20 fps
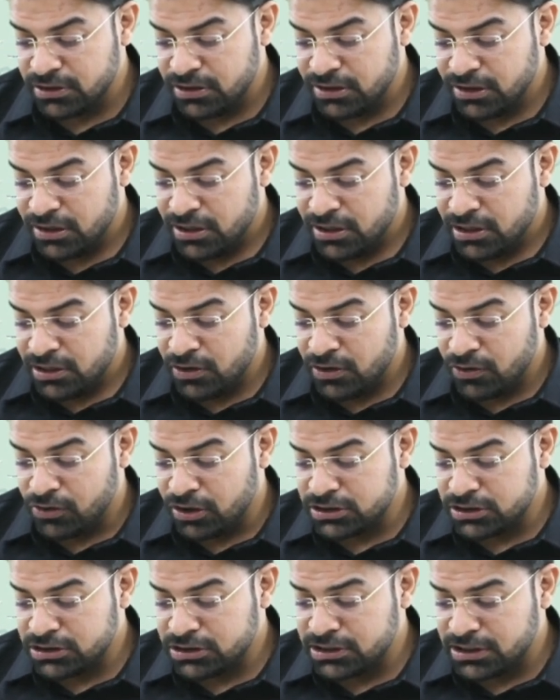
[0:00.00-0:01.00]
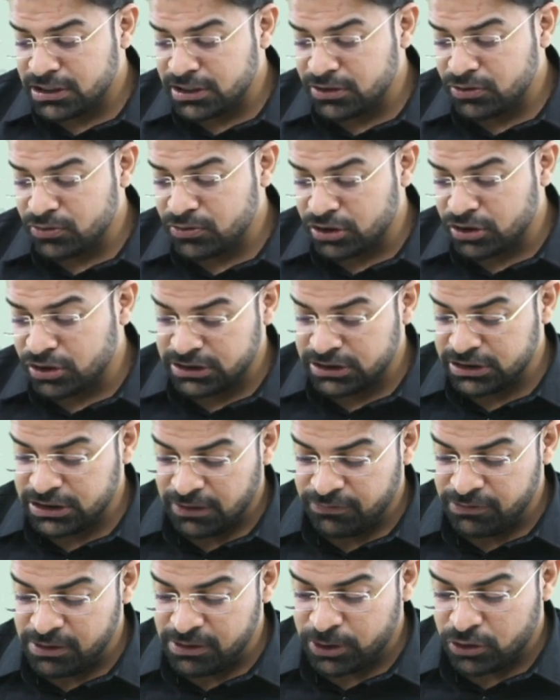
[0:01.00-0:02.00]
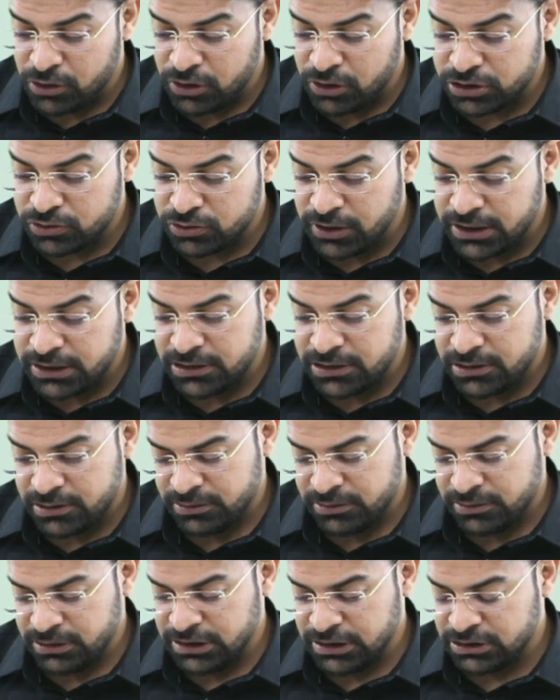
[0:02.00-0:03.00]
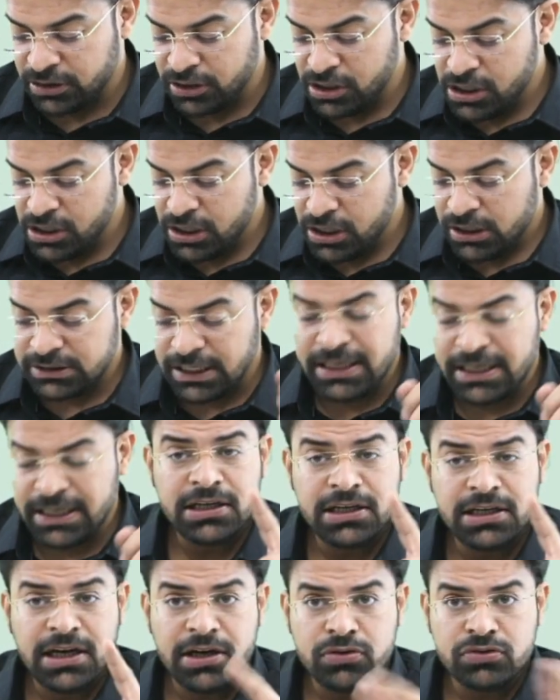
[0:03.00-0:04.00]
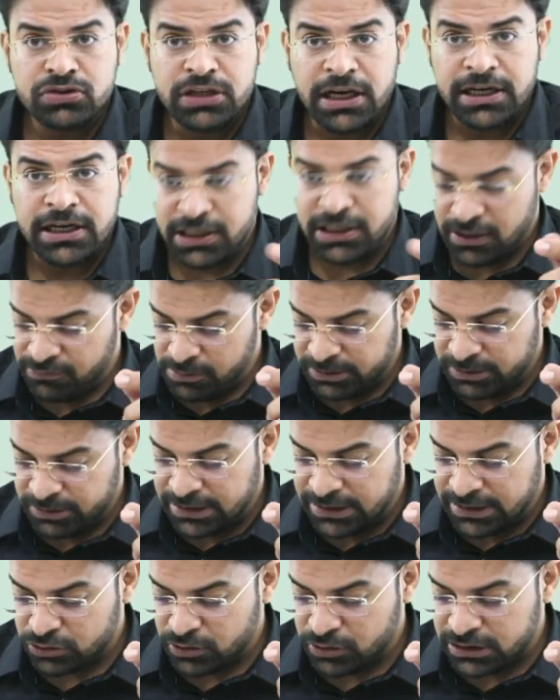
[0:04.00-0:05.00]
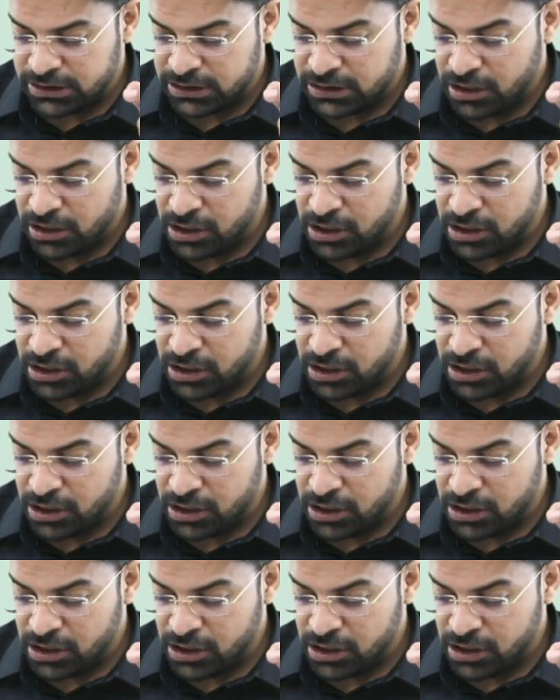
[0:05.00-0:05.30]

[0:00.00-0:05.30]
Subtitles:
Now cos theta into cos theta will be cos square theta. Yes sir. Sin theta into sin theta will be sin square theta.